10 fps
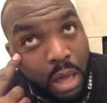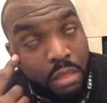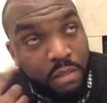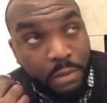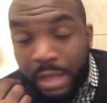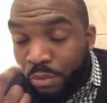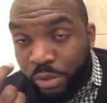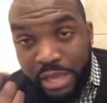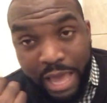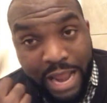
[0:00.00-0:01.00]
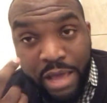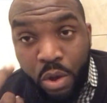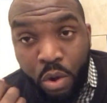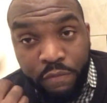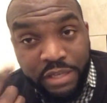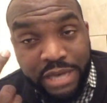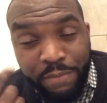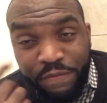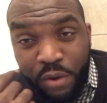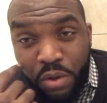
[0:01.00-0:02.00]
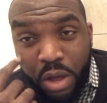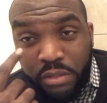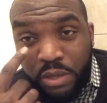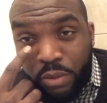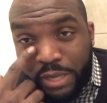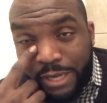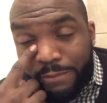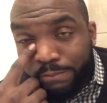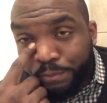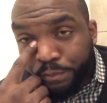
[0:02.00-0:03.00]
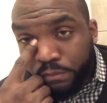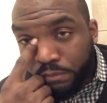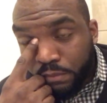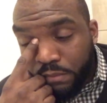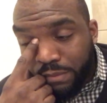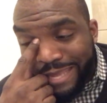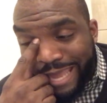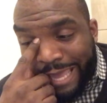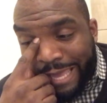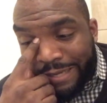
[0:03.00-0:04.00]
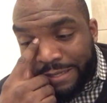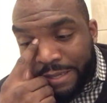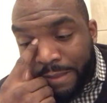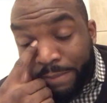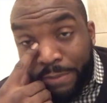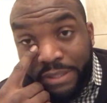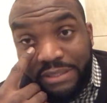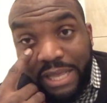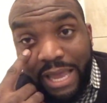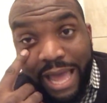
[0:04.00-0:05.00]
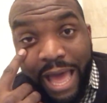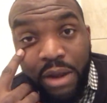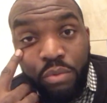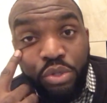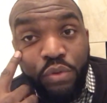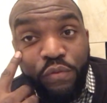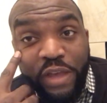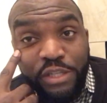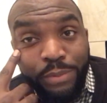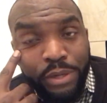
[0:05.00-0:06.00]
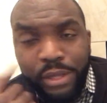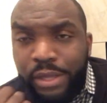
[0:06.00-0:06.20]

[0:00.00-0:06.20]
I go over the type of phone calls that we're getting, and people will say like, I don't do Facebook.